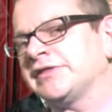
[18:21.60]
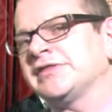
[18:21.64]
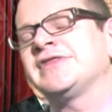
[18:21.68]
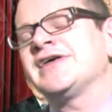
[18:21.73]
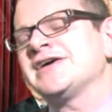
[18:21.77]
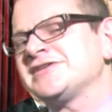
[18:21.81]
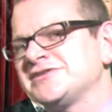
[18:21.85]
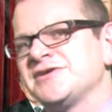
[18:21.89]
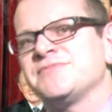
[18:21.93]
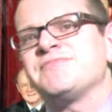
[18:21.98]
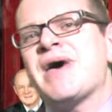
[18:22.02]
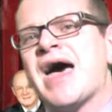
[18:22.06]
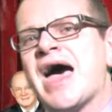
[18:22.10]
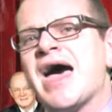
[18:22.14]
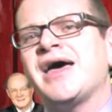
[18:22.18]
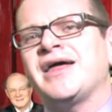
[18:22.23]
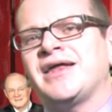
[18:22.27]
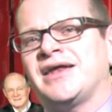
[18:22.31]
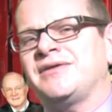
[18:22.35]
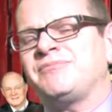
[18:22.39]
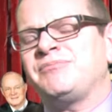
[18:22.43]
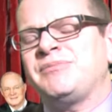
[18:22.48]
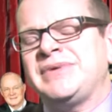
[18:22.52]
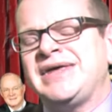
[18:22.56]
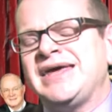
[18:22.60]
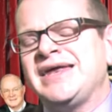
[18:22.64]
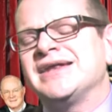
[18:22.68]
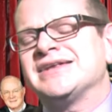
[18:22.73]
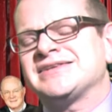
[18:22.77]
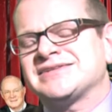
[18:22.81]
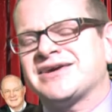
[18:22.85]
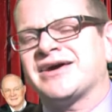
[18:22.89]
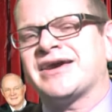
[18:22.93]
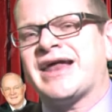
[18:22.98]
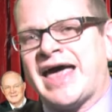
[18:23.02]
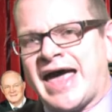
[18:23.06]
Doesn't mean
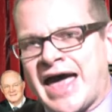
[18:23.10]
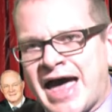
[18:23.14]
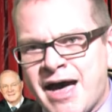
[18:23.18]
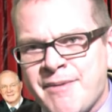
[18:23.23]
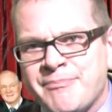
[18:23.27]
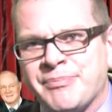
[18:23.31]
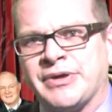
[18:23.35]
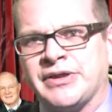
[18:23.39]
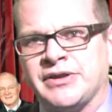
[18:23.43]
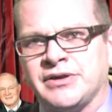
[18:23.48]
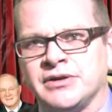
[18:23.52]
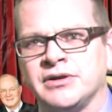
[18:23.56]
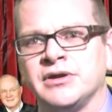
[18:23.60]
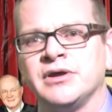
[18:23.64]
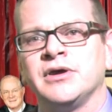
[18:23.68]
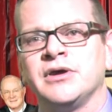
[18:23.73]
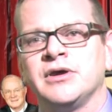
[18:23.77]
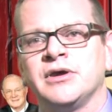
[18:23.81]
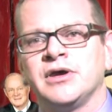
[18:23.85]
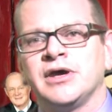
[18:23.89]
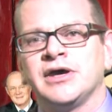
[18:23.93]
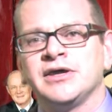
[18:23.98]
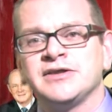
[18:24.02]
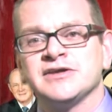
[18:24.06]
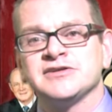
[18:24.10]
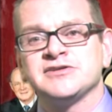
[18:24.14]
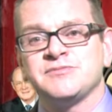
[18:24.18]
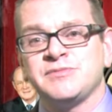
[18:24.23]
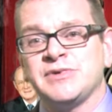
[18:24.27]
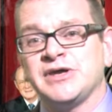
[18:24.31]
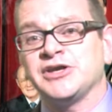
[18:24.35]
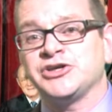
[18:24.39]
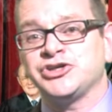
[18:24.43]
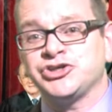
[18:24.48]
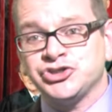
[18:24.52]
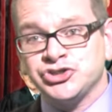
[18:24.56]
it's going to happen it doesn't
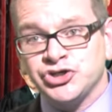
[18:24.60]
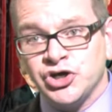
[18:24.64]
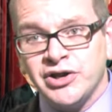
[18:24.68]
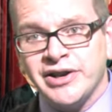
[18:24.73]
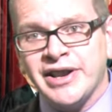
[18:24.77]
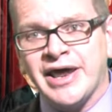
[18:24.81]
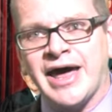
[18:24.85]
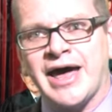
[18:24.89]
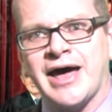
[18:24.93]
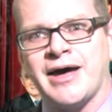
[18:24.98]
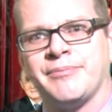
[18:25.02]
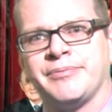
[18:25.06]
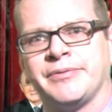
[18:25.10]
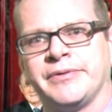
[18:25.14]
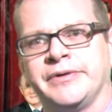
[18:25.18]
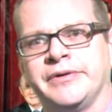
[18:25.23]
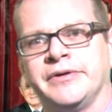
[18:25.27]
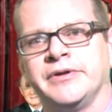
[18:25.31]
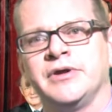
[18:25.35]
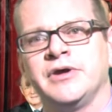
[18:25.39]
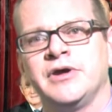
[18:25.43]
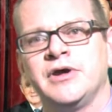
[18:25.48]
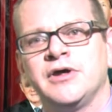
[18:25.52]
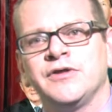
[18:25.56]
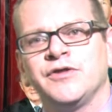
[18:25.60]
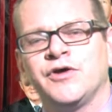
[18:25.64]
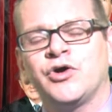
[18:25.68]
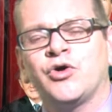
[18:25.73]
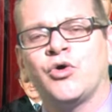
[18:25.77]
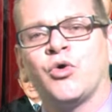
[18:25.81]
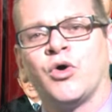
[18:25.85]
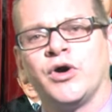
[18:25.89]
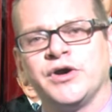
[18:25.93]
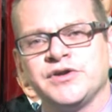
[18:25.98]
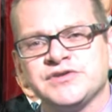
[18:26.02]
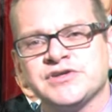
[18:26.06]
mean it should happen. The
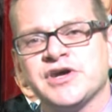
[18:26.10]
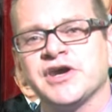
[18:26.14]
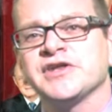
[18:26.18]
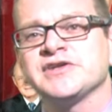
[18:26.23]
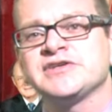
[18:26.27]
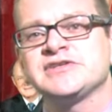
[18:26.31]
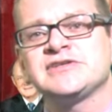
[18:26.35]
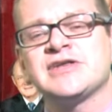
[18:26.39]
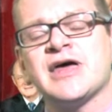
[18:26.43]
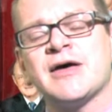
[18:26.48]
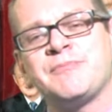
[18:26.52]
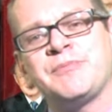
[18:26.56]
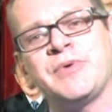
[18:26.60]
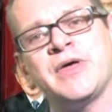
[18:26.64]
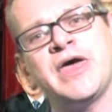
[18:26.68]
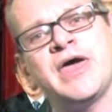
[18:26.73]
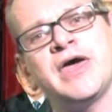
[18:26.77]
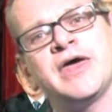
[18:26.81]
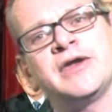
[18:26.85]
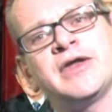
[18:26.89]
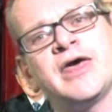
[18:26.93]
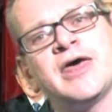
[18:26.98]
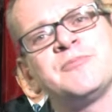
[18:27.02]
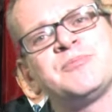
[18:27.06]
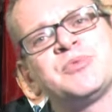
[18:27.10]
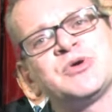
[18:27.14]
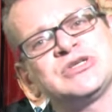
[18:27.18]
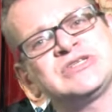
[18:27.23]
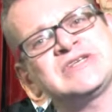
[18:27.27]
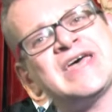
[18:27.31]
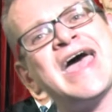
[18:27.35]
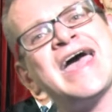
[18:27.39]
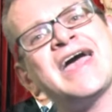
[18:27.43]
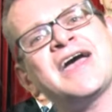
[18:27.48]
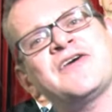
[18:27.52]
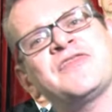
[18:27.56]
court's going to step in and
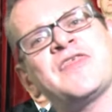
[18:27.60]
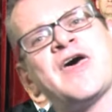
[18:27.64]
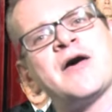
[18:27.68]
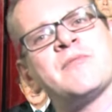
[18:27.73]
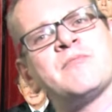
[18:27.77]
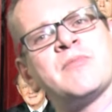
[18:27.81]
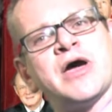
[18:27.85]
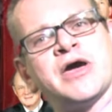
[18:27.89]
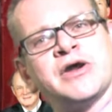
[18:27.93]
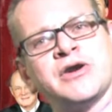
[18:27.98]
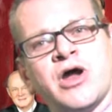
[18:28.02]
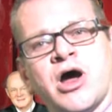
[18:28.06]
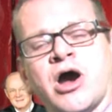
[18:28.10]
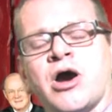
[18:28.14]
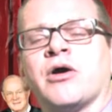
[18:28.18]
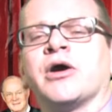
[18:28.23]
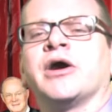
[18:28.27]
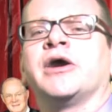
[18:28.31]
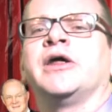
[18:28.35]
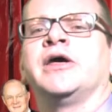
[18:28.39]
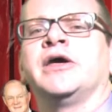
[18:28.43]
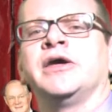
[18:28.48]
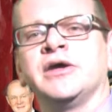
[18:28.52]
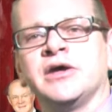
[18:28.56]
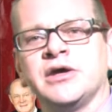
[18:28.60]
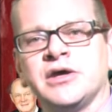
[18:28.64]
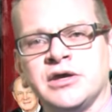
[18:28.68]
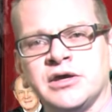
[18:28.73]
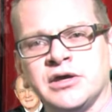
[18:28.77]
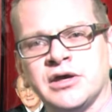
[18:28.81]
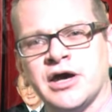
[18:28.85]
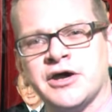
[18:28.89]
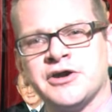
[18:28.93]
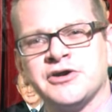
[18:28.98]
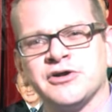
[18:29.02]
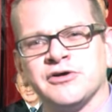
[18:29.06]
protect that minority.
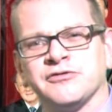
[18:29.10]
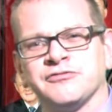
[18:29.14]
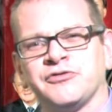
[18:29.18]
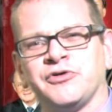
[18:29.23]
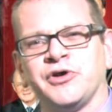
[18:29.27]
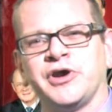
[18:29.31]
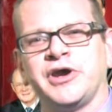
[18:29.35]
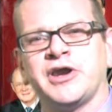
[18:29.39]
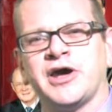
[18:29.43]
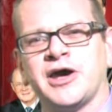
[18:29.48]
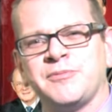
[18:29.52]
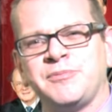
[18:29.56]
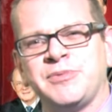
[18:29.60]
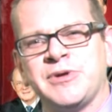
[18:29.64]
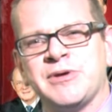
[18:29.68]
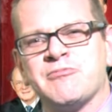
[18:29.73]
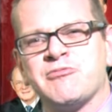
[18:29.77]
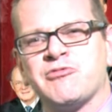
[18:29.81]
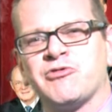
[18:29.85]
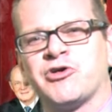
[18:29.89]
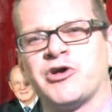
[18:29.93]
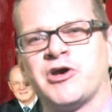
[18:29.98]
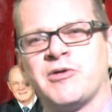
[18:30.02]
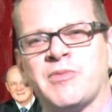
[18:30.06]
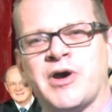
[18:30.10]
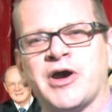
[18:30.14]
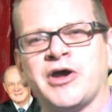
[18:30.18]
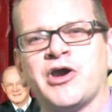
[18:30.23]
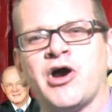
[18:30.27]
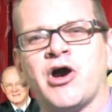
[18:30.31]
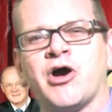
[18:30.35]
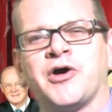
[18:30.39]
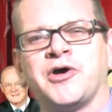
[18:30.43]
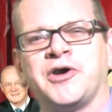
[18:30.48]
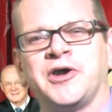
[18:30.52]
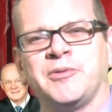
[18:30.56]
I don't know if green eyed people are a
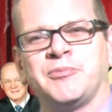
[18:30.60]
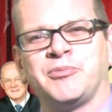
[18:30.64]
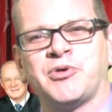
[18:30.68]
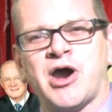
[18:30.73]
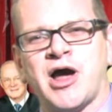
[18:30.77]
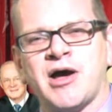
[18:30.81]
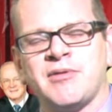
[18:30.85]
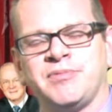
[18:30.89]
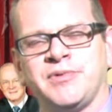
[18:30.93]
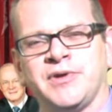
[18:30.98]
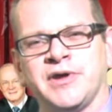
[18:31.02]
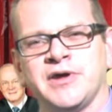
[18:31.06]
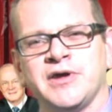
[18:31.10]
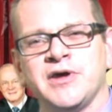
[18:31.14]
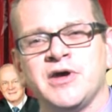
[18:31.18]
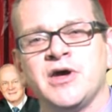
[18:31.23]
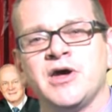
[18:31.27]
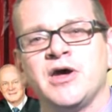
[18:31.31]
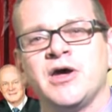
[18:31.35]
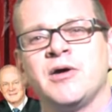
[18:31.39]
minority, probably.